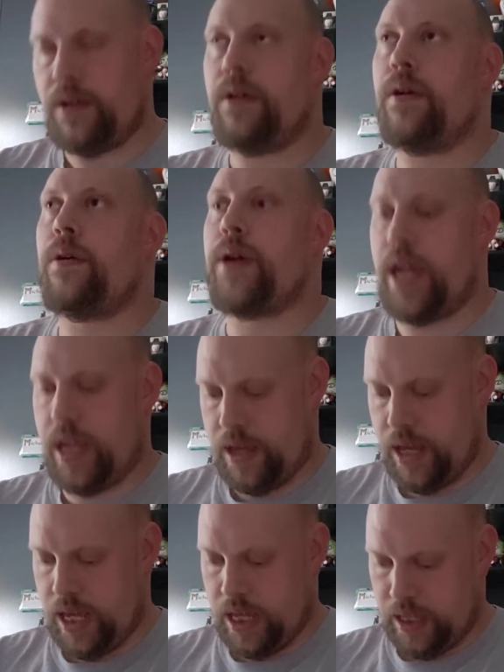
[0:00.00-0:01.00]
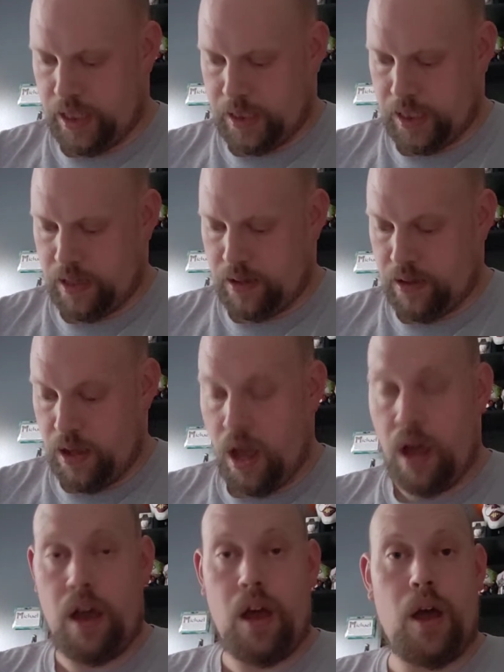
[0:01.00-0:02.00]
Okay, let's see.
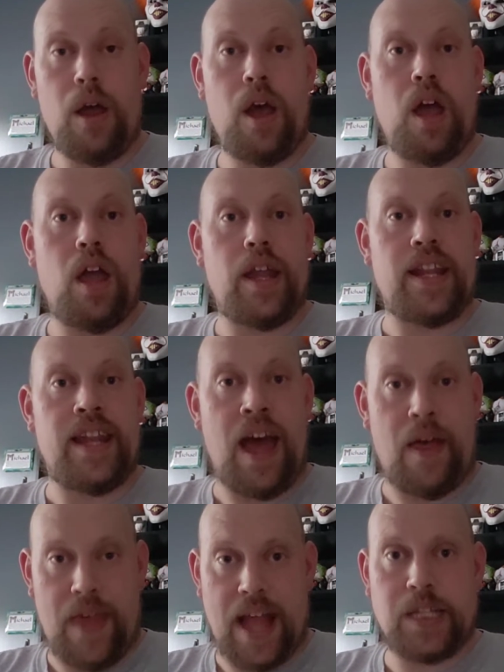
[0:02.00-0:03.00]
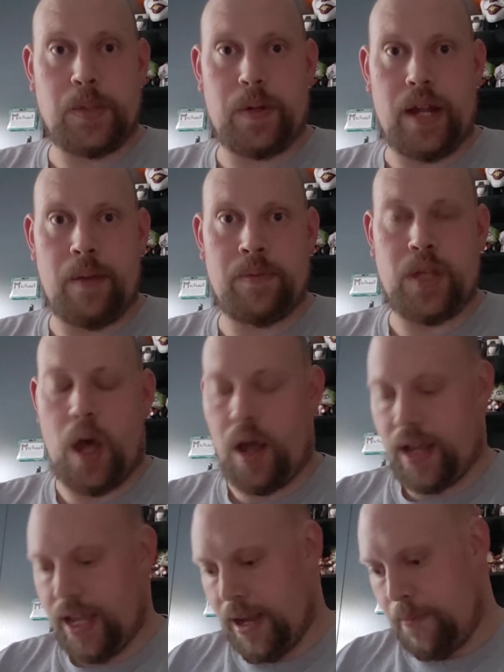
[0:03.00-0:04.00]
Now that's what I'm
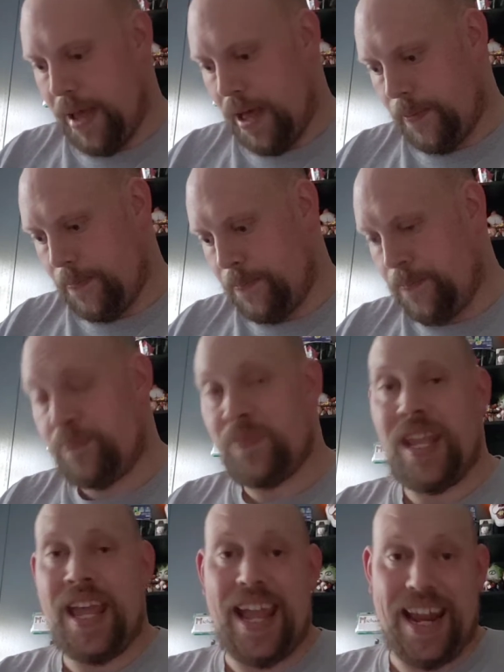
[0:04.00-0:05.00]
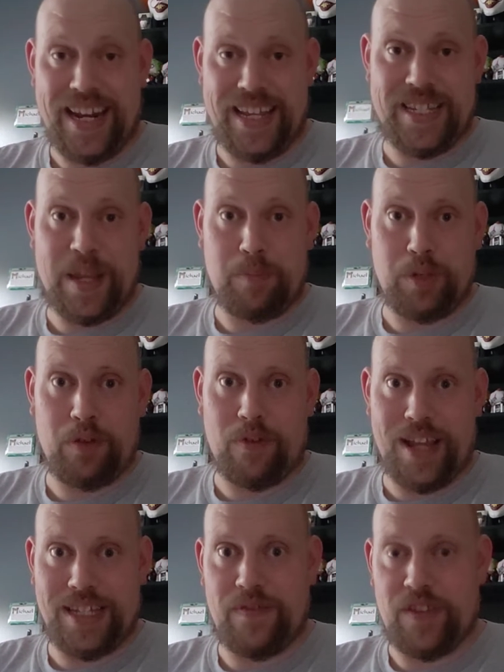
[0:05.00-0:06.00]
talking about. It is a
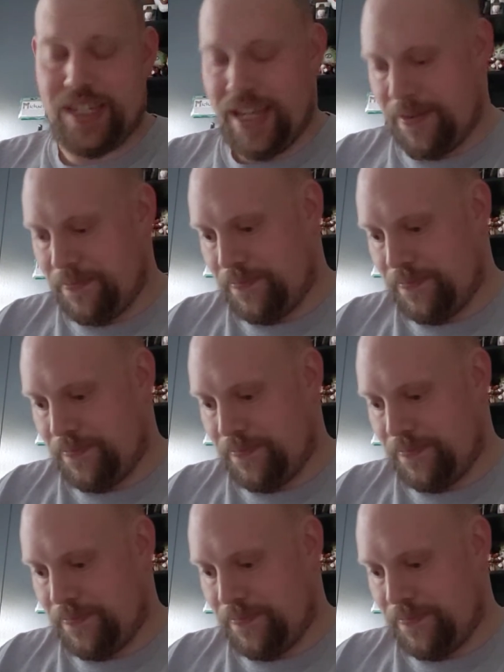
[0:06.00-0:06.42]
Blu-ray DVD.